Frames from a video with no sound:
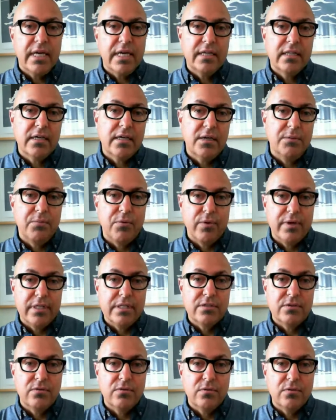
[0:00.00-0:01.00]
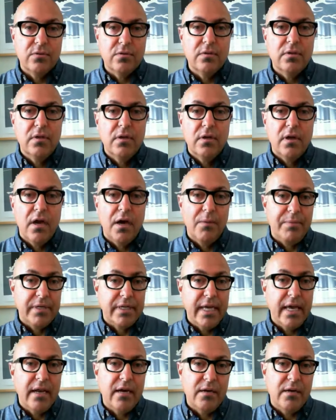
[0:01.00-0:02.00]
Anglican boarding school up
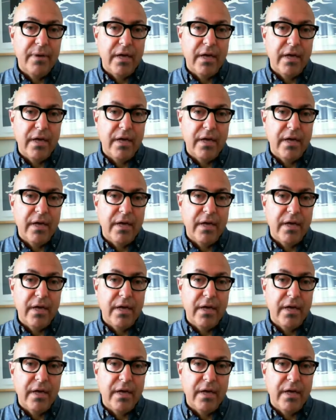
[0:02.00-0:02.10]
in Canada,